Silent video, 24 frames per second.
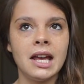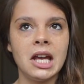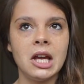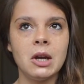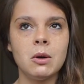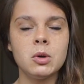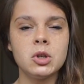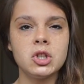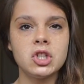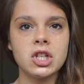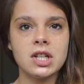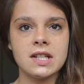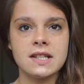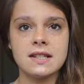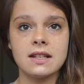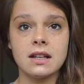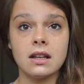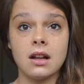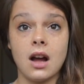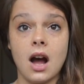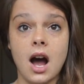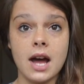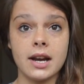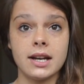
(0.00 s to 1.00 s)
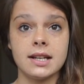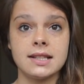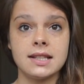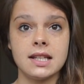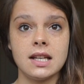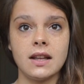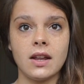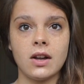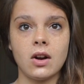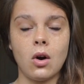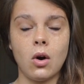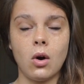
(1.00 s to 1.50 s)
it was just
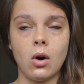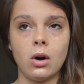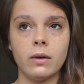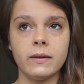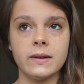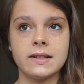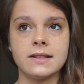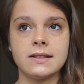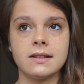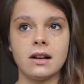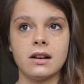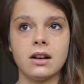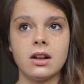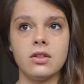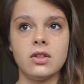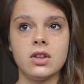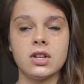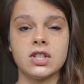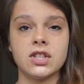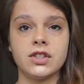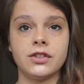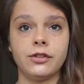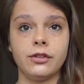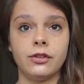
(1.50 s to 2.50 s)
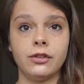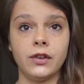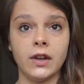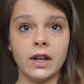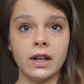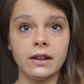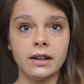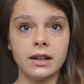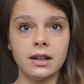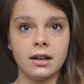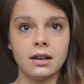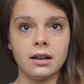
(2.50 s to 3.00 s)
honestly like all of a sudden this
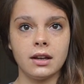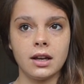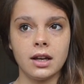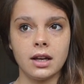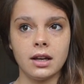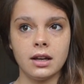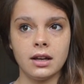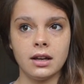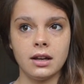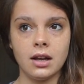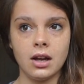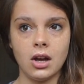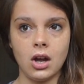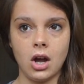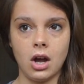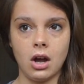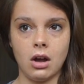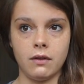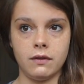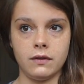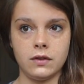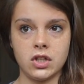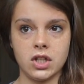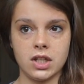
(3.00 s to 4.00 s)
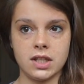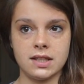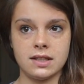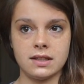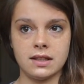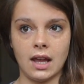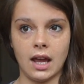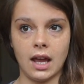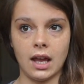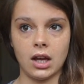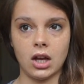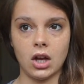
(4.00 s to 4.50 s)
feeling of
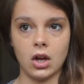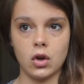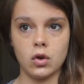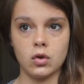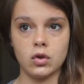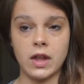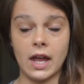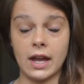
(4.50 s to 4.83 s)
just like